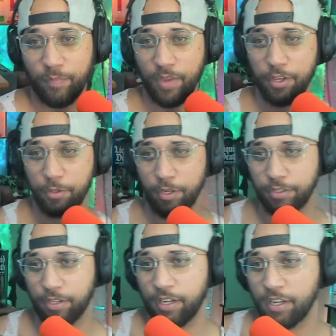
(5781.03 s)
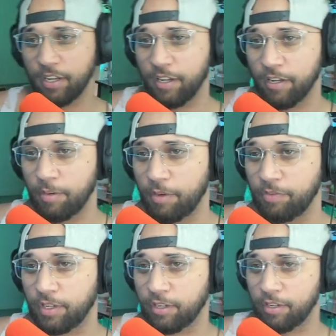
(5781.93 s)
I do also have my
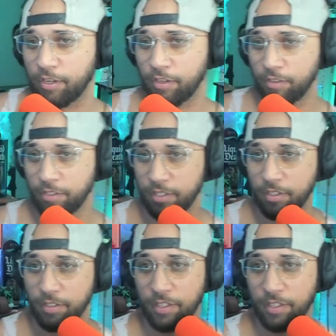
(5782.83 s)
fire card. Let's see, it's